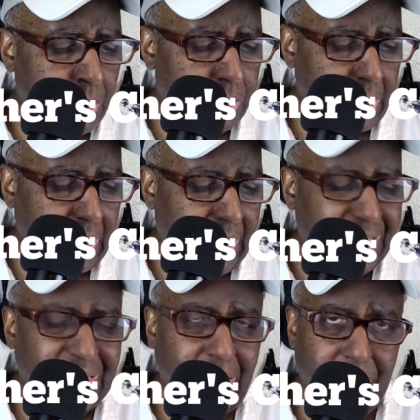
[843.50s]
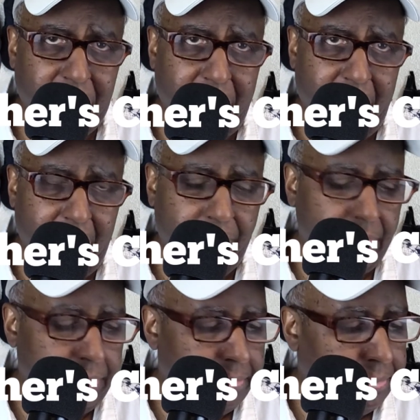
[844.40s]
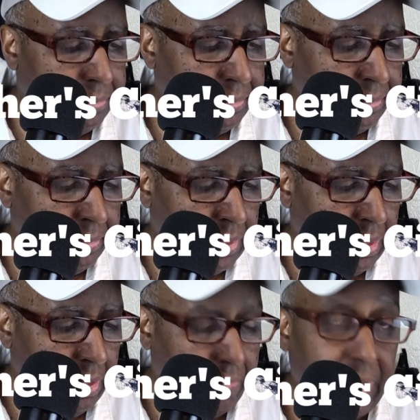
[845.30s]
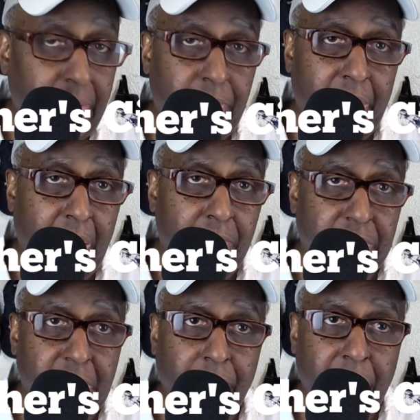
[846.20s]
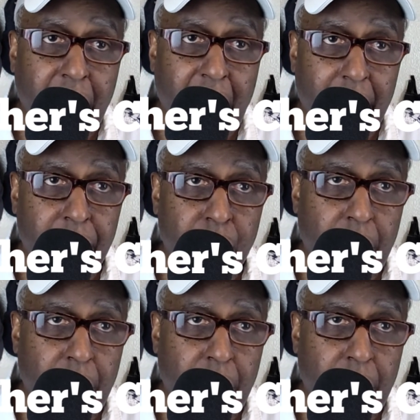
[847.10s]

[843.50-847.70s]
so I gave it 7.5. Flavor, I gave it 7.5 as